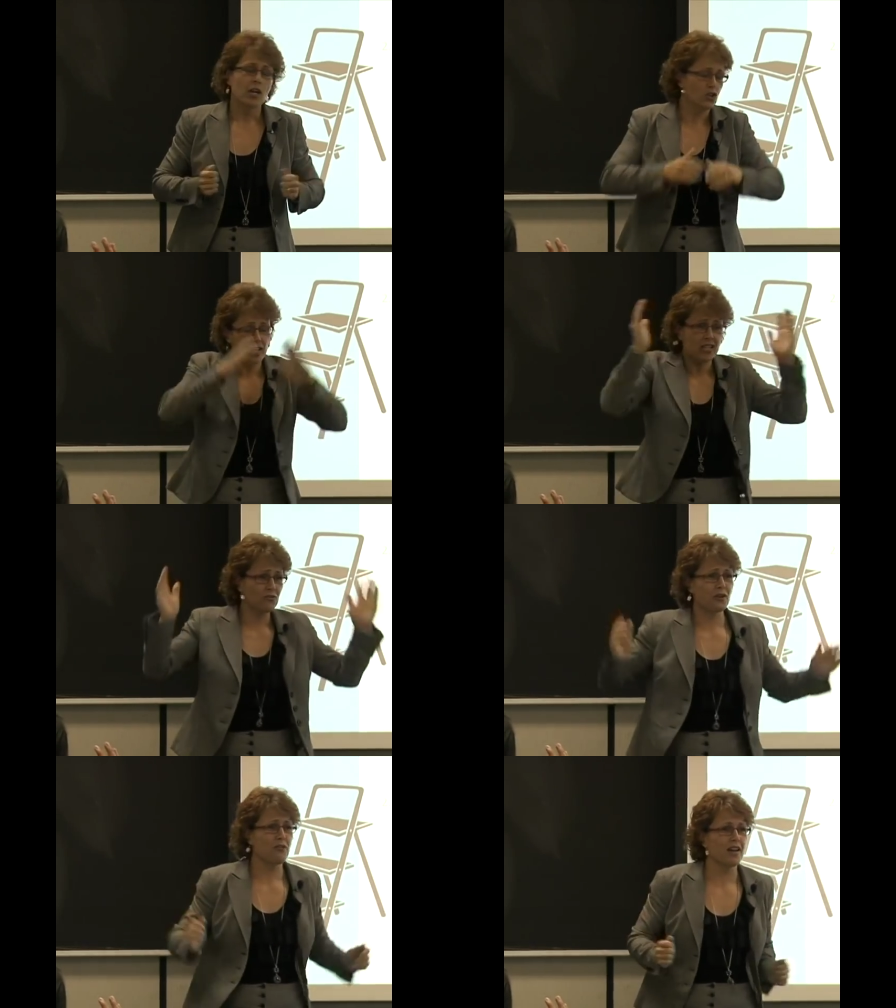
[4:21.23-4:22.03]
she has
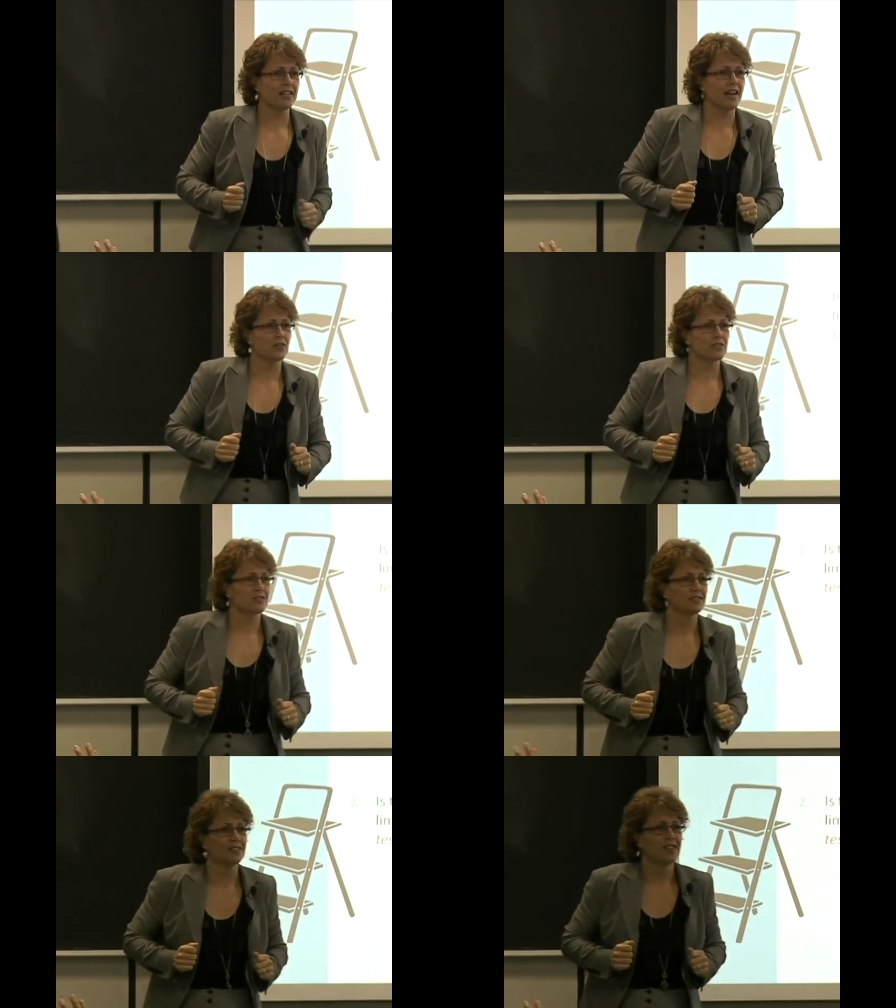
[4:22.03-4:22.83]
free rein in the house.
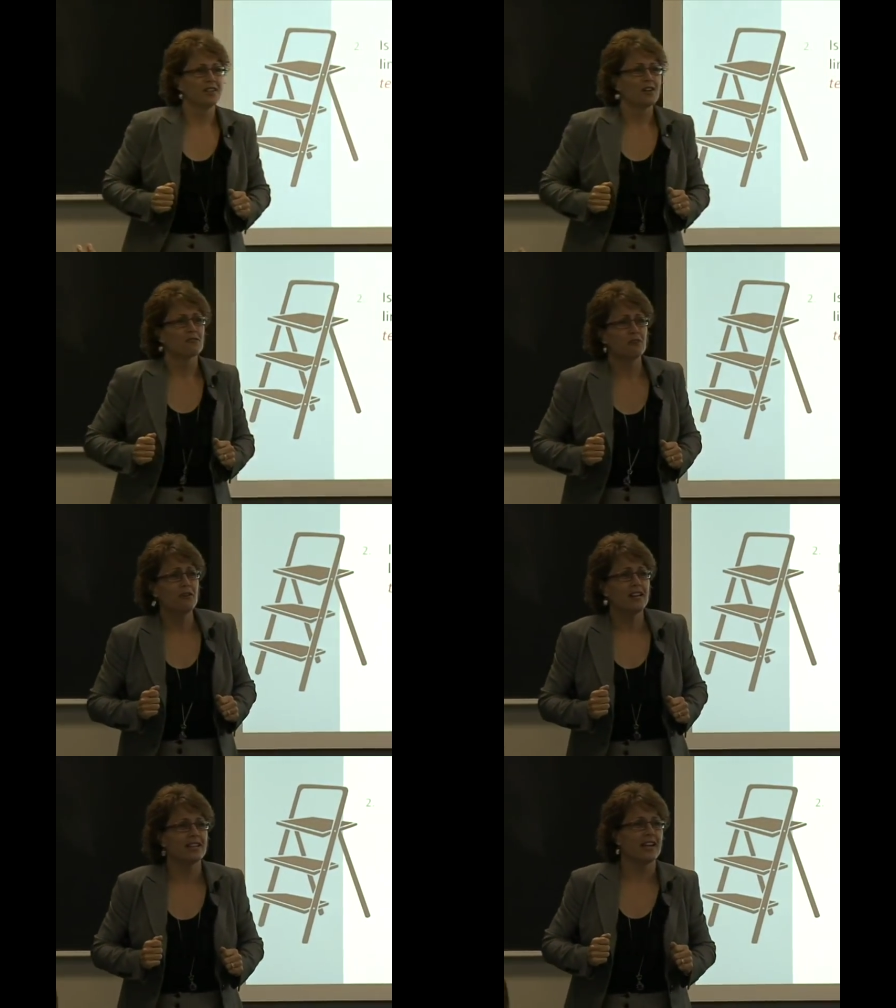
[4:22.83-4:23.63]
Okay. Free
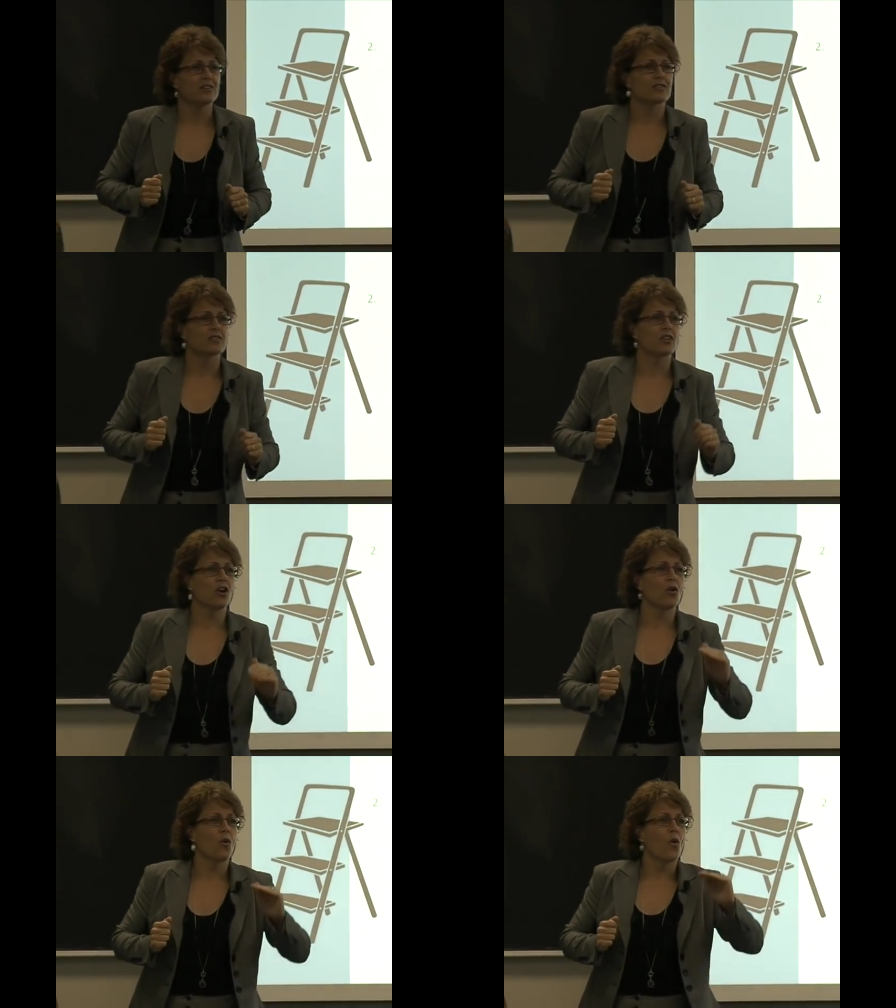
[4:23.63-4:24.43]
rein in the house.
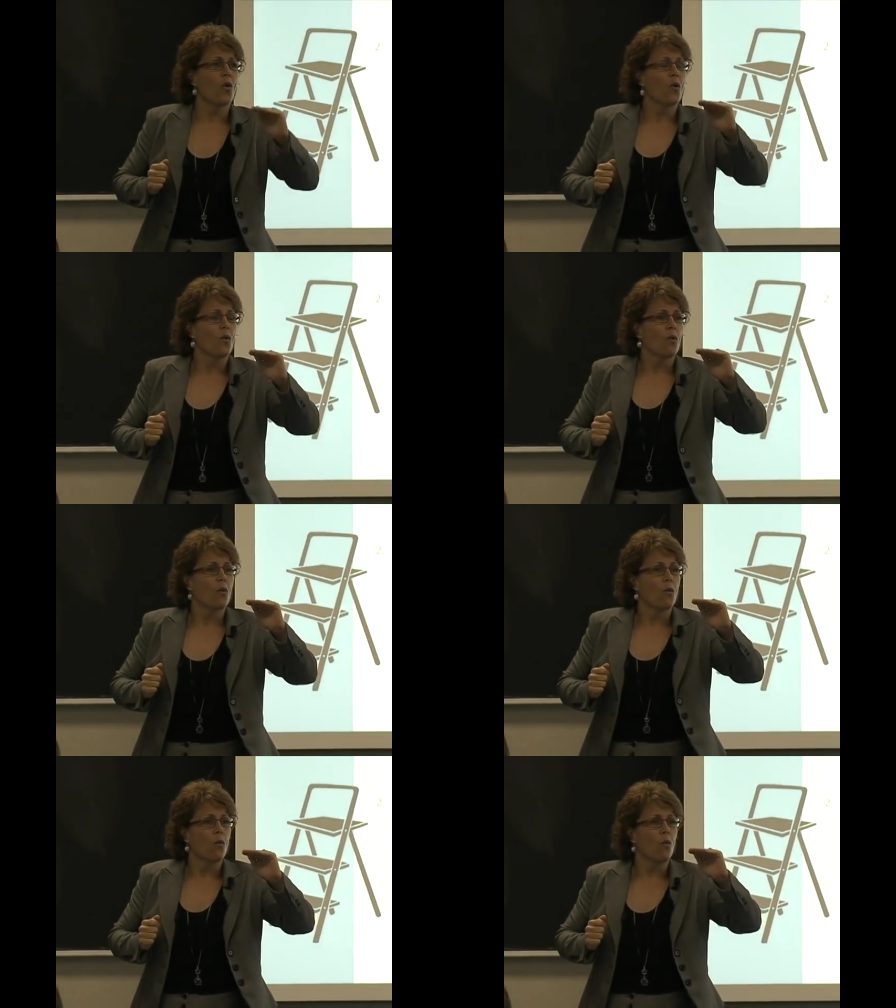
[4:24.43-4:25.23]
So
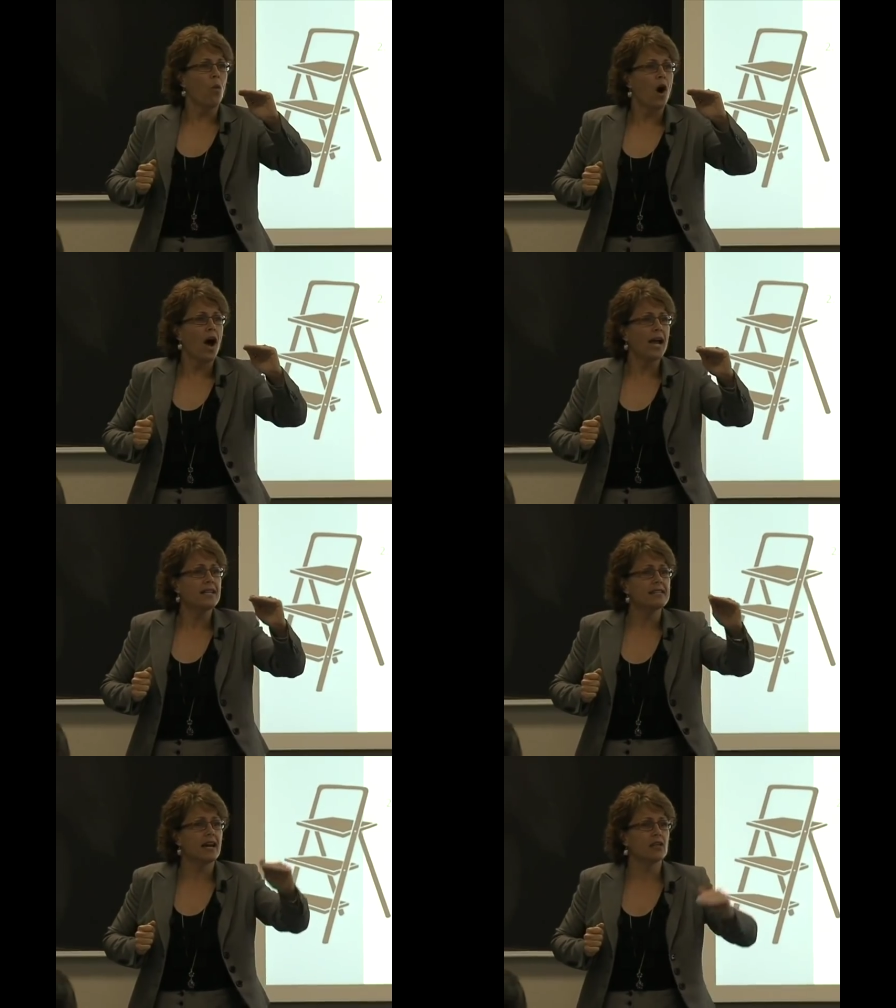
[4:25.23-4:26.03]
why
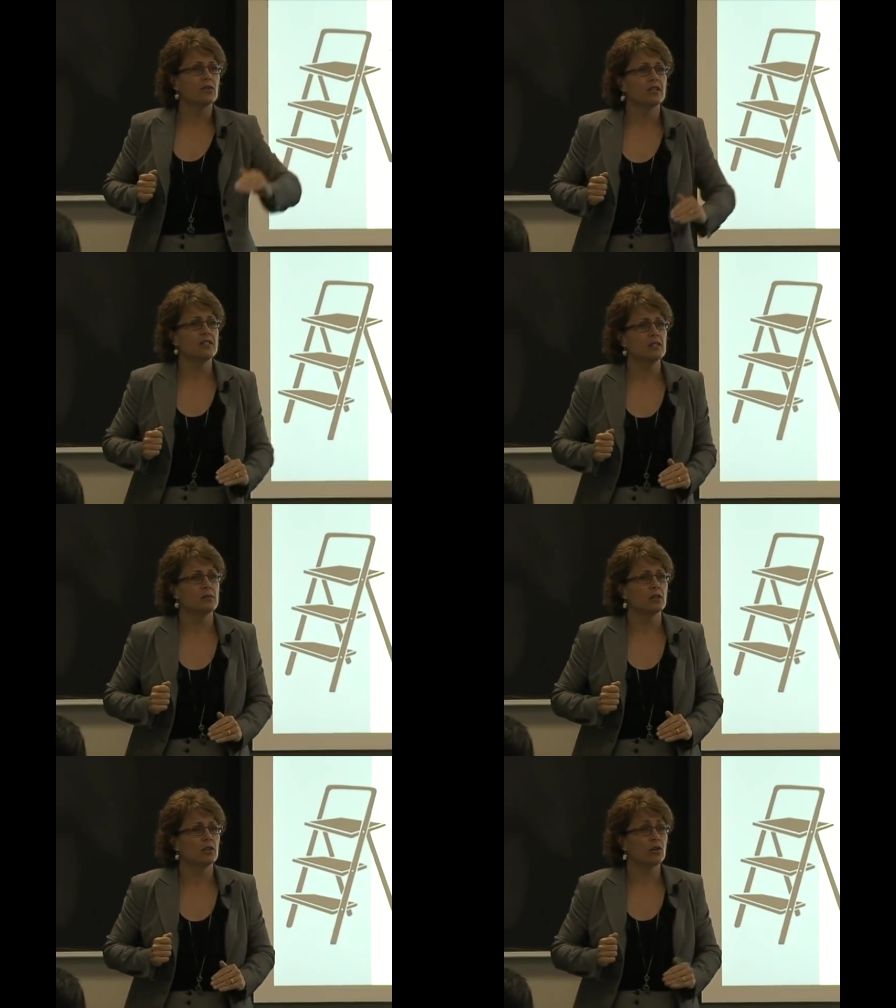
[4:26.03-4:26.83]
is that
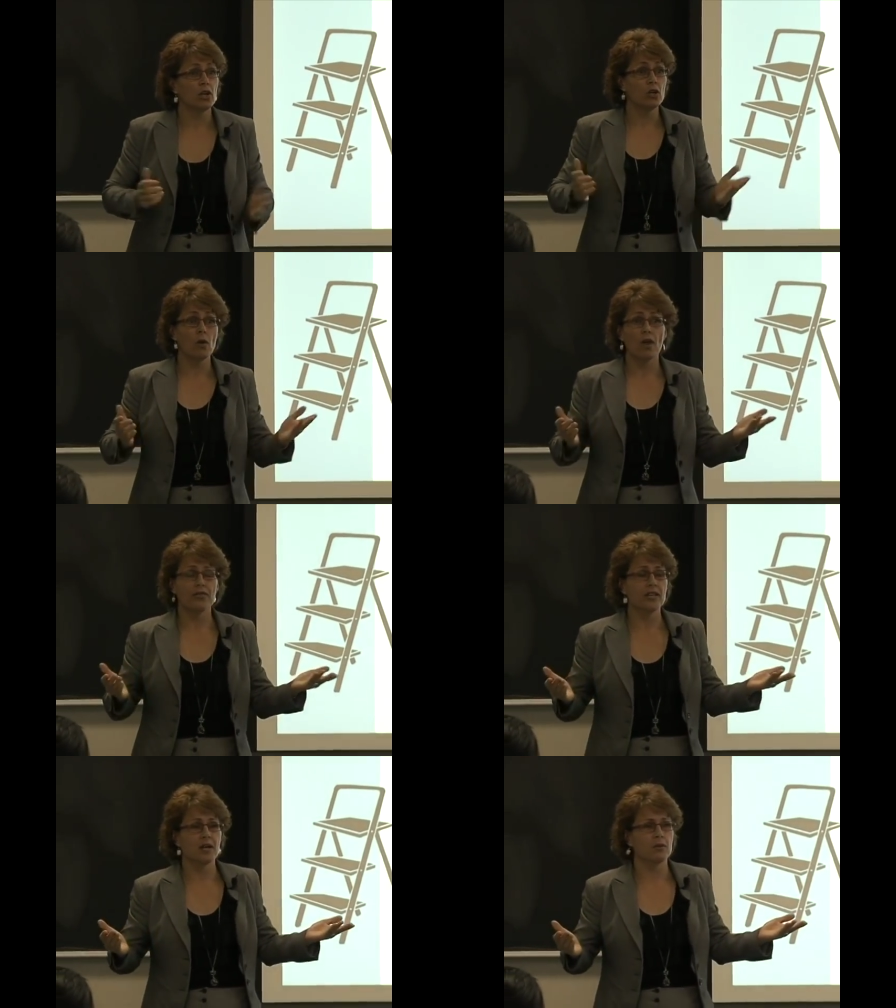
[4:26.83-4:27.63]
unreasonable? Or you all
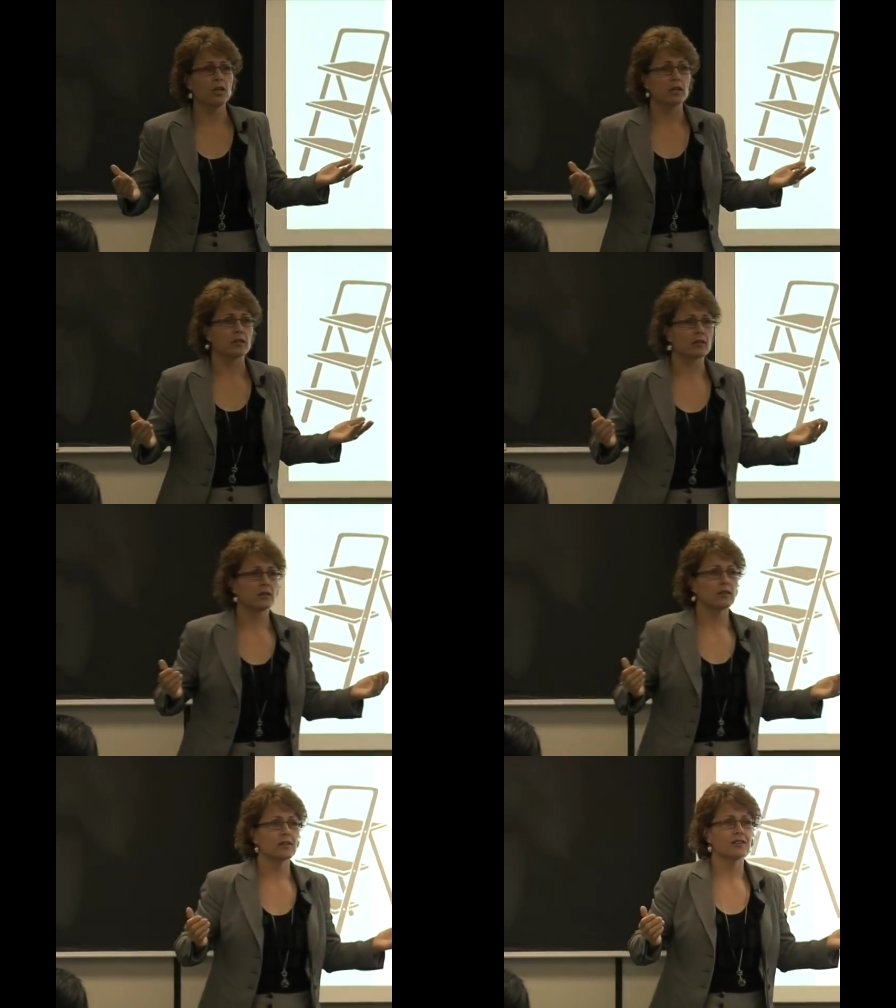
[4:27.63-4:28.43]
think I'm good?
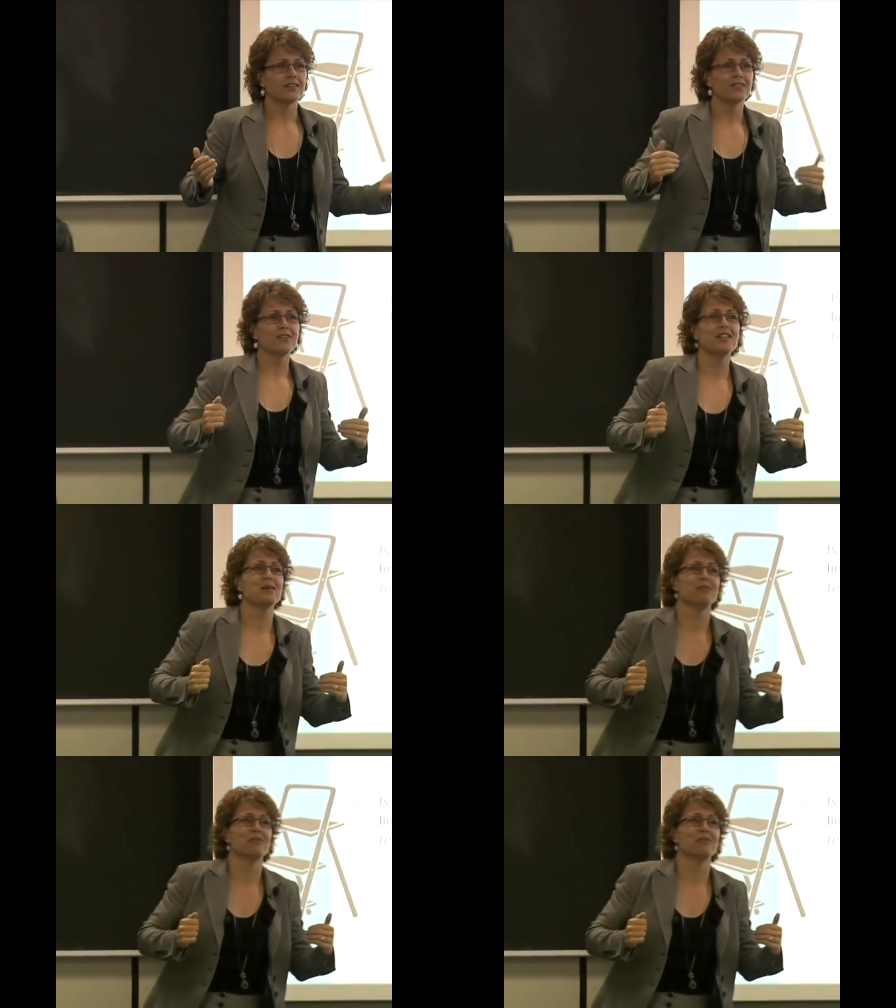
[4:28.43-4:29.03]
What do you think,